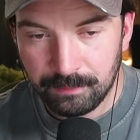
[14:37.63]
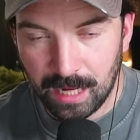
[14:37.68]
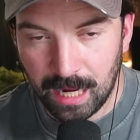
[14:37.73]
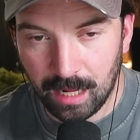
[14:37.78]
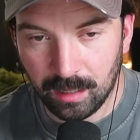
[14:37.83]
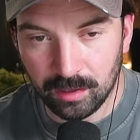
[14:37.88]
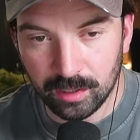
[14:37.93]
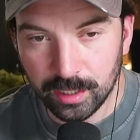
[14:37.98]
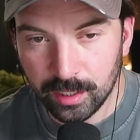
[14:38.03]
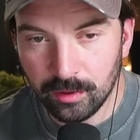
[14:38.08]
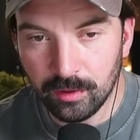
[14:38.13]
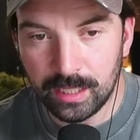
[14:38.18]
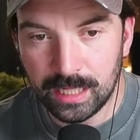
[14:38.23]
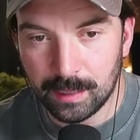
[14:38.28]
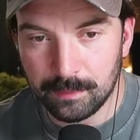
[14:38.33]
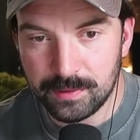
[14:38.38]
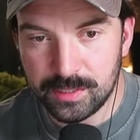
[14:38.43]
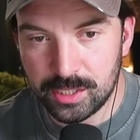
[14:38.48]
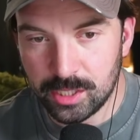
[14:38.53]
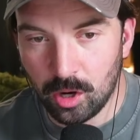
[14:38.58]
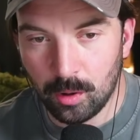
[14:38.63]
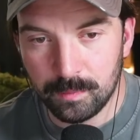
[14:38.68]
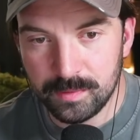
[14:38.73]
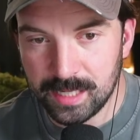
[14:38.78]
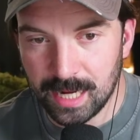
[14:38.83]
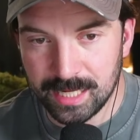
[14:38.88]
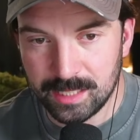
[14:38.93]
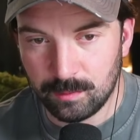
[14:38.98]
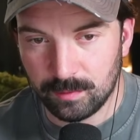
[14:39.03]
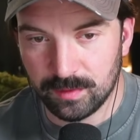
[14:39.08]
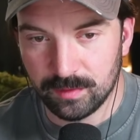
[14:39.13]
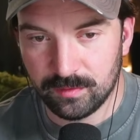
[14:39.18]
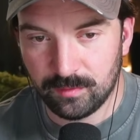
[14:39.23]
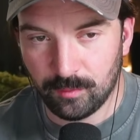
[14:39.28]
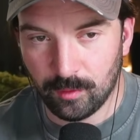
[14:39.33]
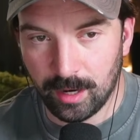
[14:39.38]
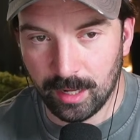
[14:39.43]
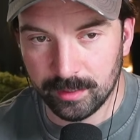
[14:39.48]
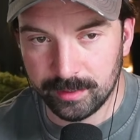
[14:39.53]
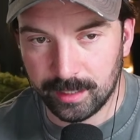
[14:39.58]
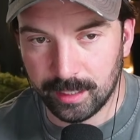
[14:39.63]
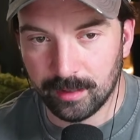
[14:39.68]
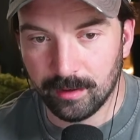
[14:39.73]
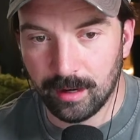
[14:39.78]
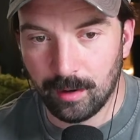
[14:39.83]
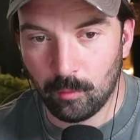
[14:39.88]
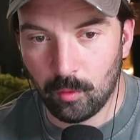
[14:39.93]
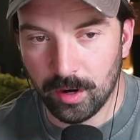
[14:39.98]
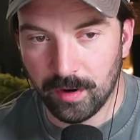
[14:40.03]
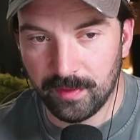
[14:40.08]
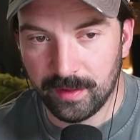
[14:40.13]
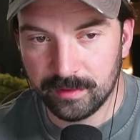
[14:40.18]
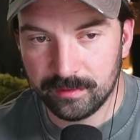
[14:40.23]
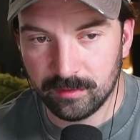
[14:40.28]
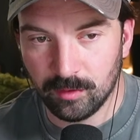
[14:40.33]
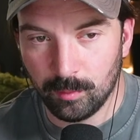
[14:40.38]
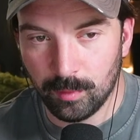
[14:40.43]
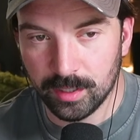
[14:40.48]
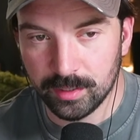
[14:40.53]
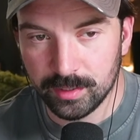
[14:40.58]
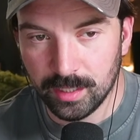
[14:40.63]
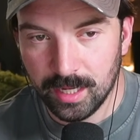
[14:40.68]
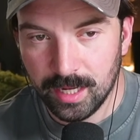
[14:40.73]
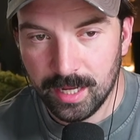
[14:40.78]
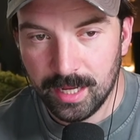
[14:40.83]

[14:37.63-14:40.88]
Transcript: Literally, I'm so obsessed with this for Alligator. I wanted that so much.